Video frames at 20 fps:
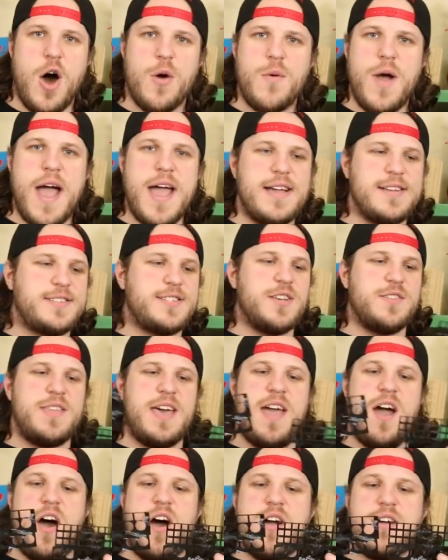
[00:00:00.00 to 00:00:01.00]
All right, so
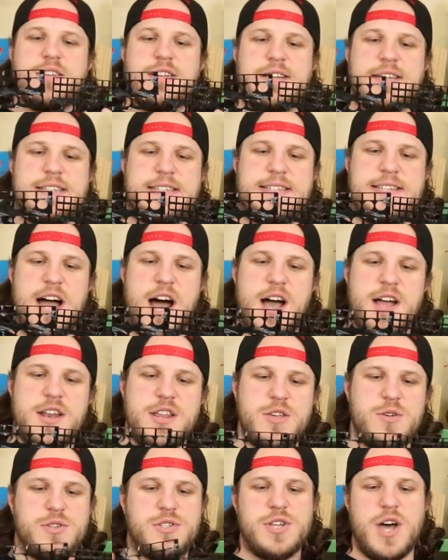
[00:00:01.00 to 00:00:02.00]
they are
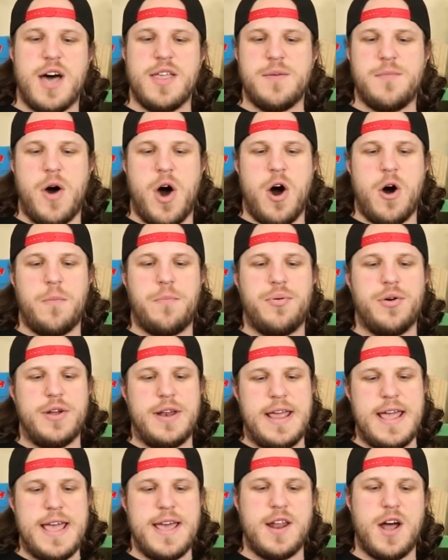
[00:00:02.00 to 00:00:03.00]
done. You saw them all
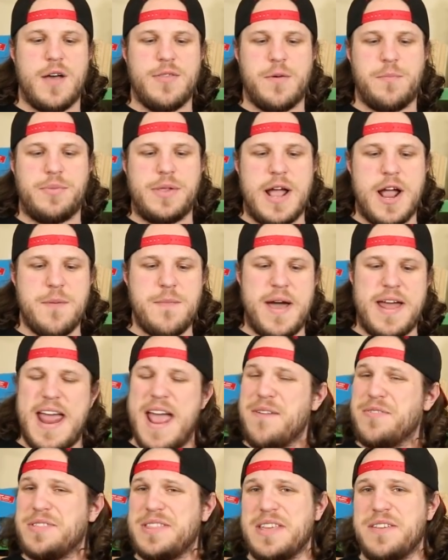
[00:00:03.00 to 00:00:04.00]
put in on the player mat.
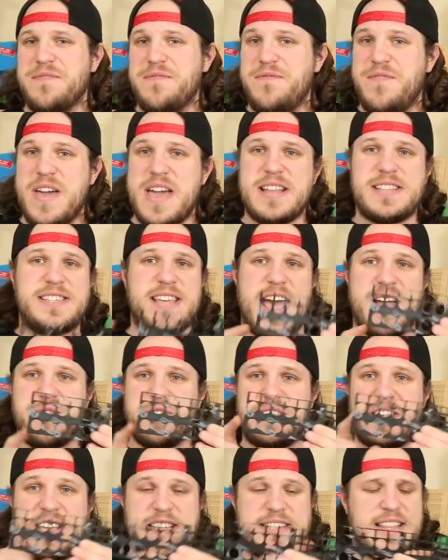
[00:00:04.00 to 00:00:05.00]
Everything fits,
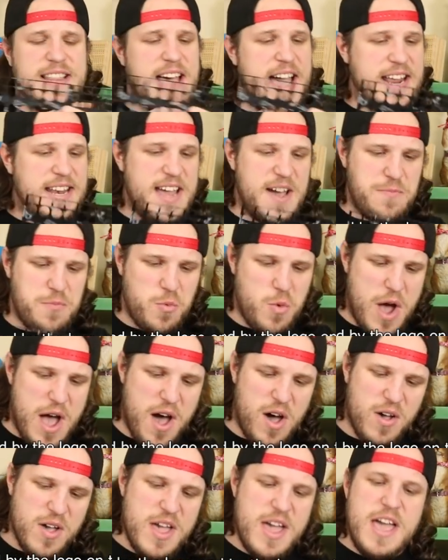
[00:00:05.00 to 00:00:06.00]
everything is lined up
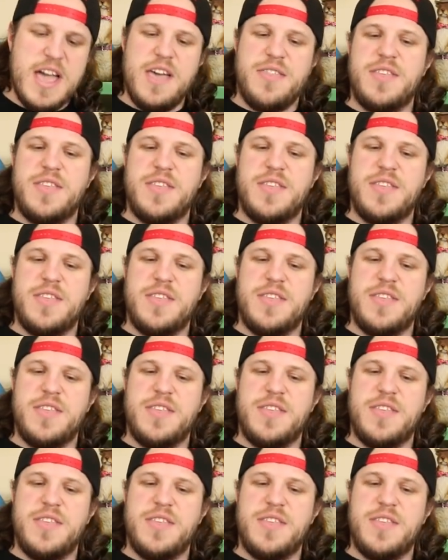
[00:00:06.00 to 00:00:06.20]
well.